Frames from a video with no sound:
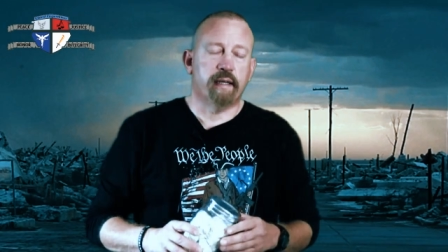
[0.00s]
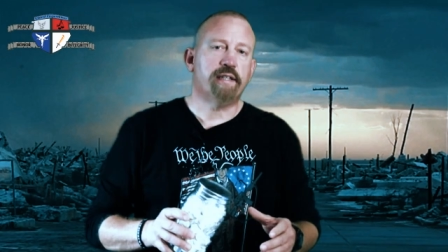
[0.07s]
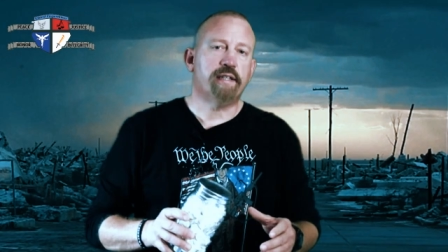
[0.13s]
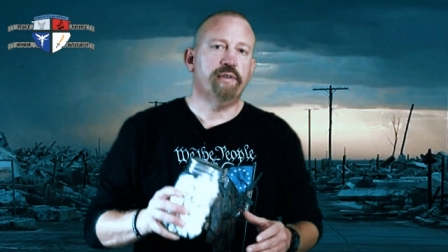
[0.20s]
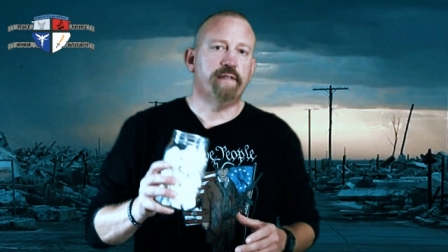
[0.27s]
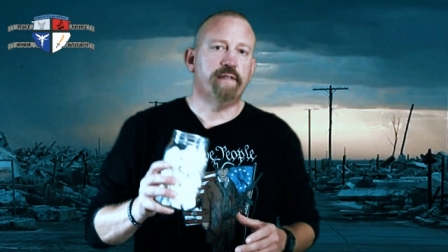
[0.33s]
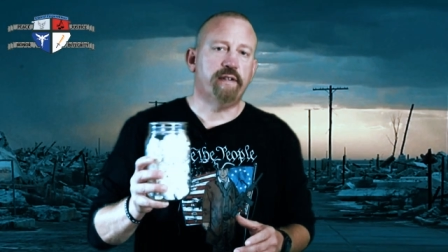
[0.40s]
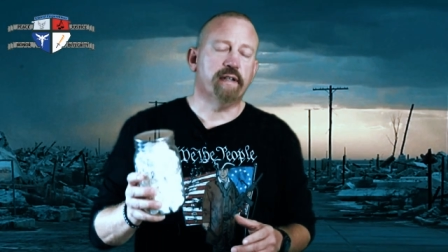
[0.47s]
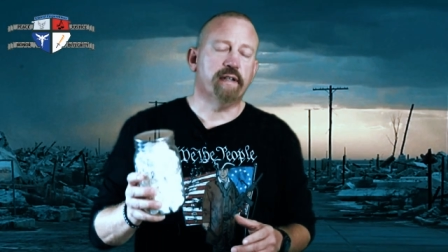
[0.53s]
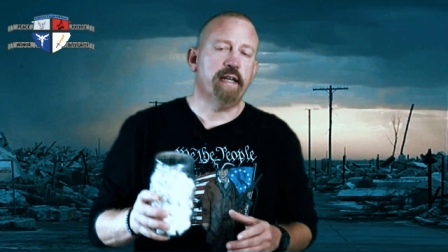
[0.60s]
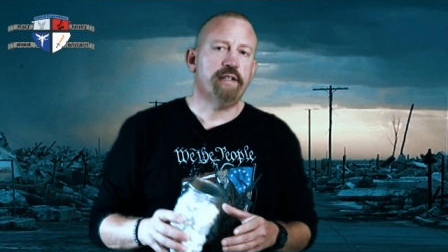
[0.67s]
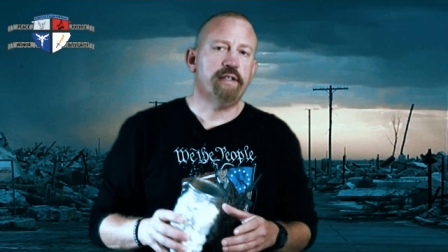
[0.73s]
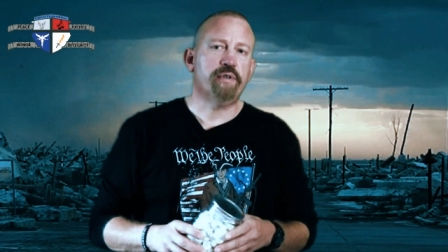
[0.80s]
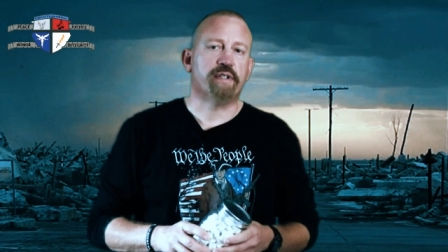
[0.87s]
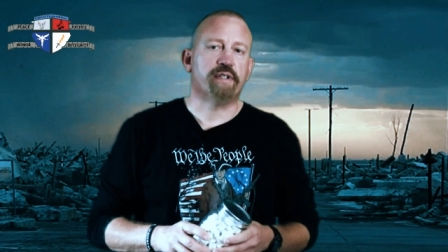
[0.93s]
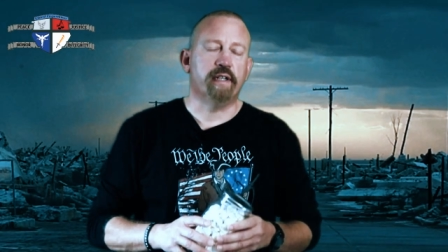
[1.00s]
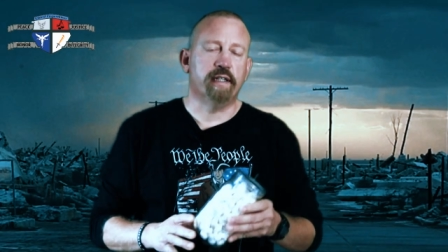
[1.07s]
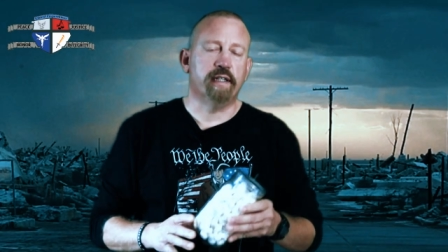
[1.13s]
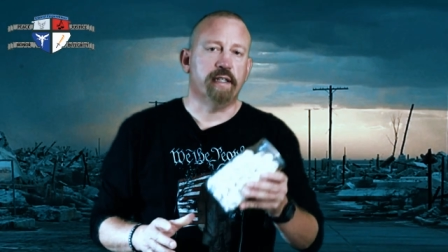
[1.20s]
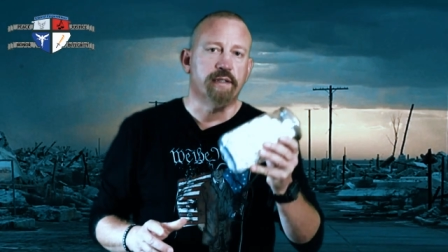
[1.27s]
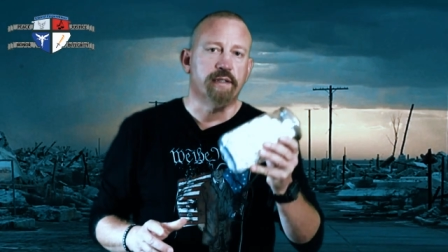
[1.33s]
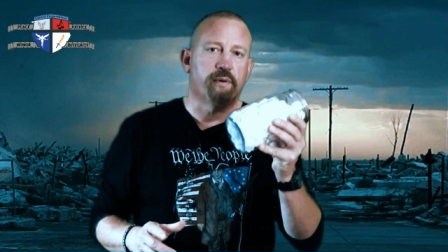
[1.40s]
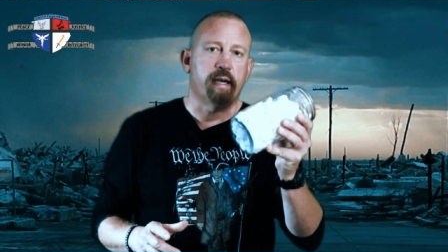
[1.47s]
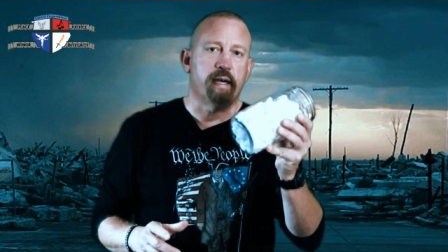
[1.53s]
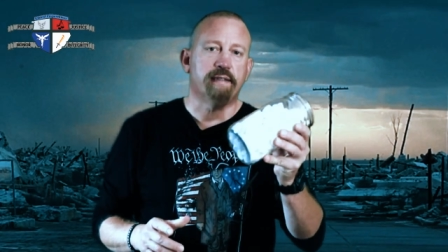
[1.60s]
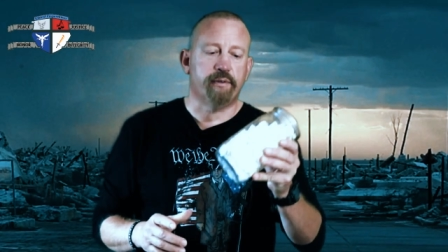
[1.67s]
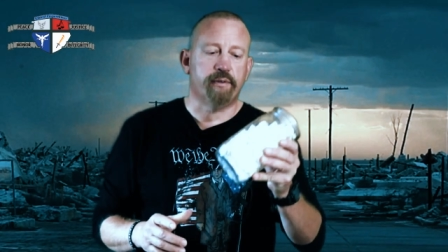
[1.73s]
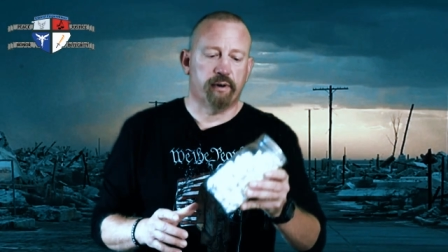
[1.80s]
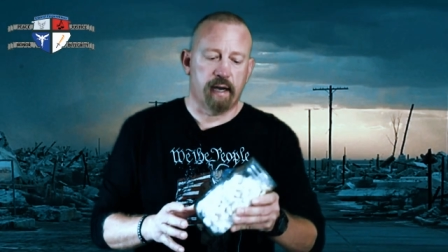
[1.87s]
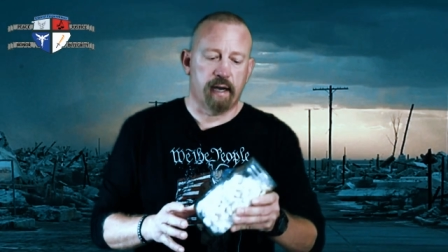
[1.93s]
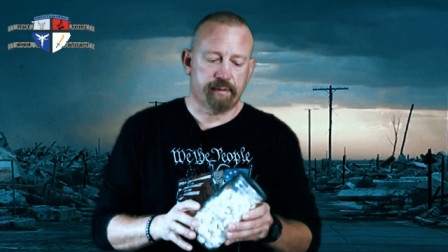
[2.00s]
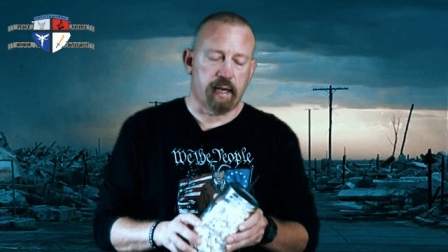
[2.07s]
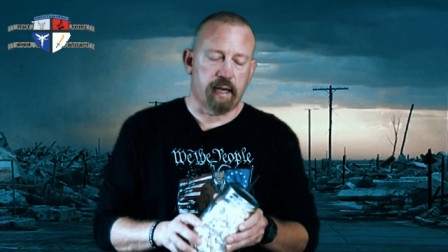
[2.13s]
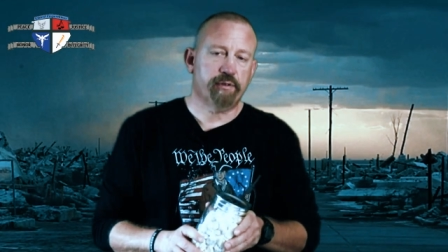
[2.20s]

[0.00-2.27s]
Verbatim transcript: And so if you're interested in these Wysi wipes,